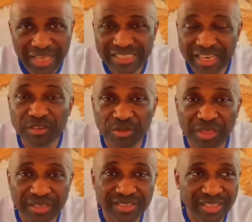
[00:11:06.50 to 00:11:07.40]
I tell you
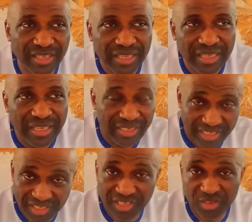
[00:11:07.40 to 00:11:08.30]
this
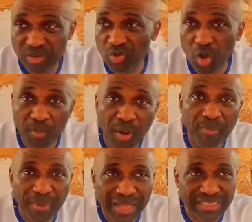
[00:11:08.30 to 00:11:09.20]
is going to come
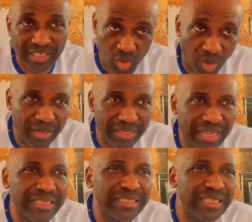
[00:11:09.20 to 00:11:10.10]
up as a shock
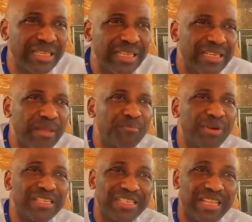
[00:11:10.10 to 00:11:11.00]
that the
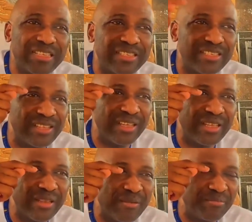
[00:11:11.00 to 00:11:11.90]
president's
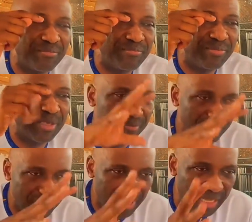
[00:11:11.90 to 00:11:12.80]

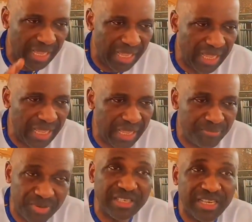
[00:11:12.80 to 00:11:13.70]

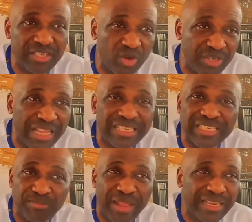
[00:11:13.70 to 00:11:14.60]
predecessor that
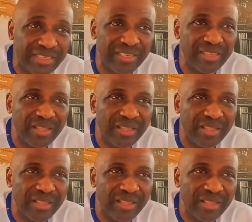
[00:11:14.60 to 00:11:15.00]
is planning